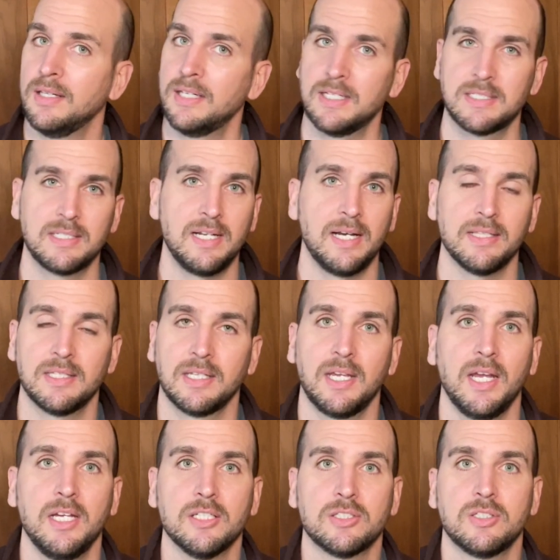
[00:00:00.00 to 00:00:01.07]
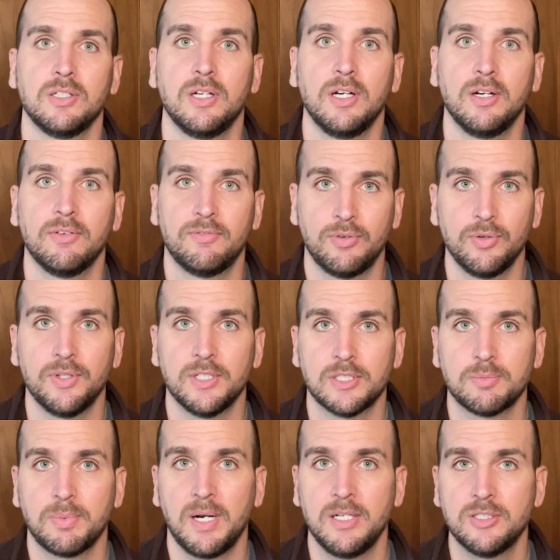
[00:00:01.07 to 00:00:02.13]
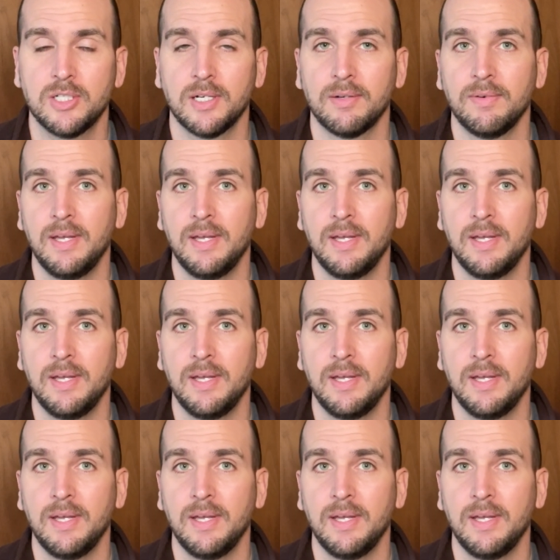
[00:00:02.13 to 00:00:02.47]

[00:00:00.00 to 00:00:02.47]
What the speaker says: That's not the case for this project.